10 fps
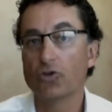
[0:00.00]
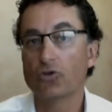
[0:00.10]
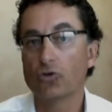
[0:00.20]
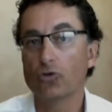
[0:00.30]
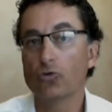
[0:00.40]

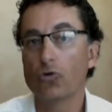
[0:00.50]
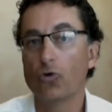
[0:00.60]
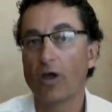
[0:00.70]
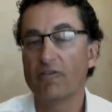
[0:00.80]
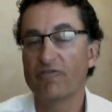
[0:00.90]
to
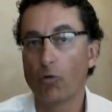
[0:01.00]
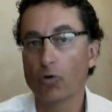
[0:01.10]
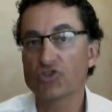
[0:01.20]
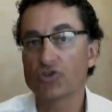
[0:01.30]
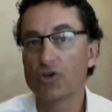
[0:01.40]

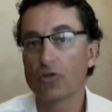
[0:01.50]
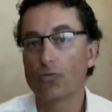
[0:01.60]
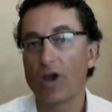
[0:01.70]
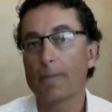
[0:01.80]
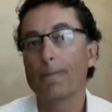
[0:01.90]
enforce the
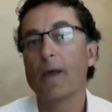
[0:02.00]
right